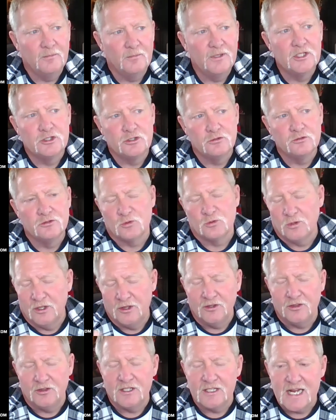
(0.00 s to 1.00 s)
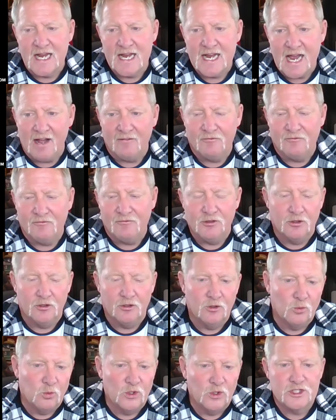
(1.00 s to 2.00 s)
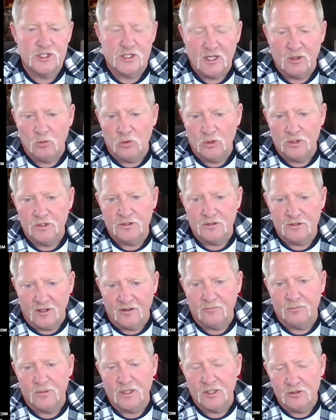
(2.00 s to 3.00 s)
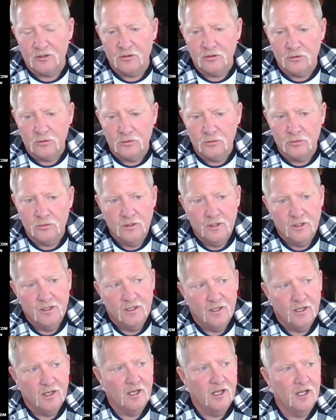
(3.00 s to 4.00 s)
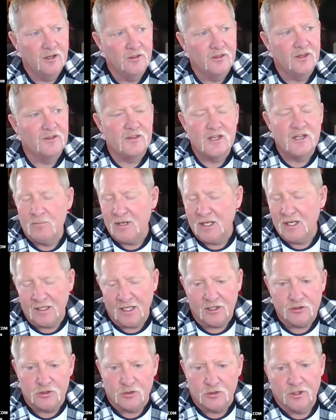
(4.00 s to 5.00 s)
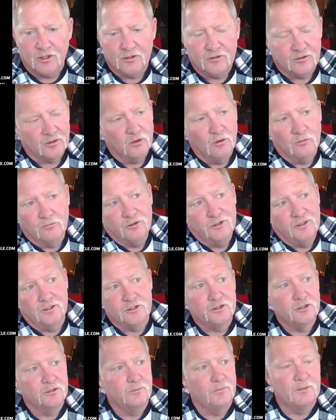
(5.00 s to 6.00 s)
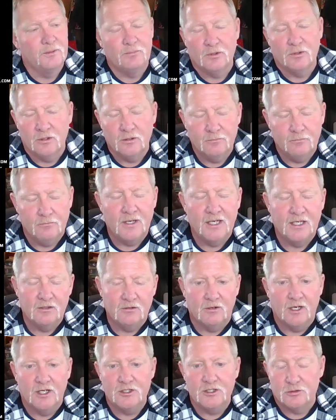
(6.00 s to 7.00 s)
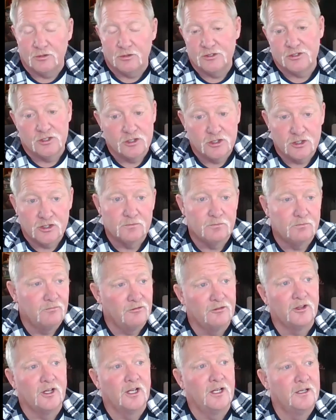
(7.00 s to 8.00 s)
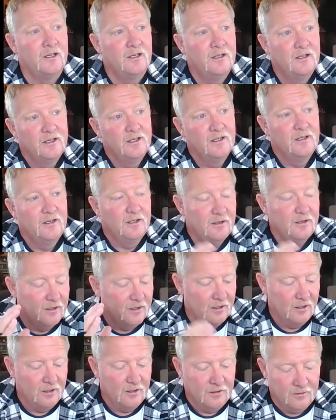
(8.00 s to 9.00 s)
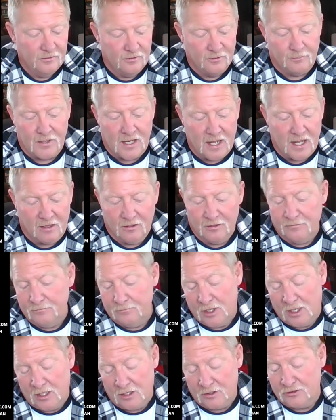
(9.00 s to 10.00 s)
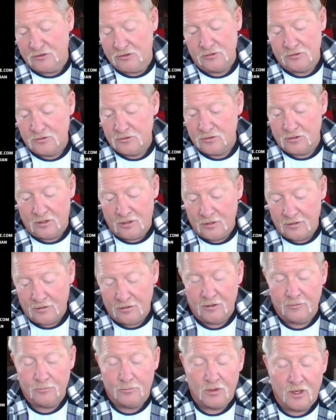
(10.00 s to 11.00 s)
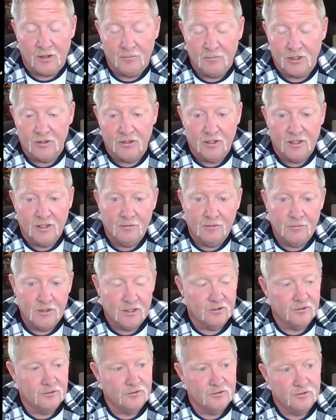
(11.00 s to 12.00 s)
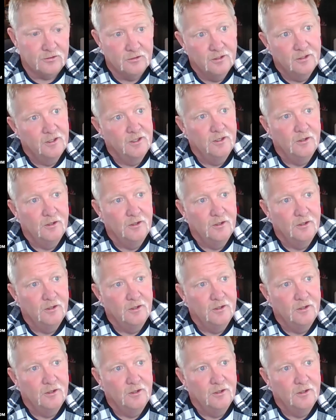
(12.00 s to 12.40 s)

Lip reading: issues with it the day after and wish they wouldn't have, but knew that they made that choice. And hopefully this year people are making the right choice to just flood the ballot boxes on primary day because,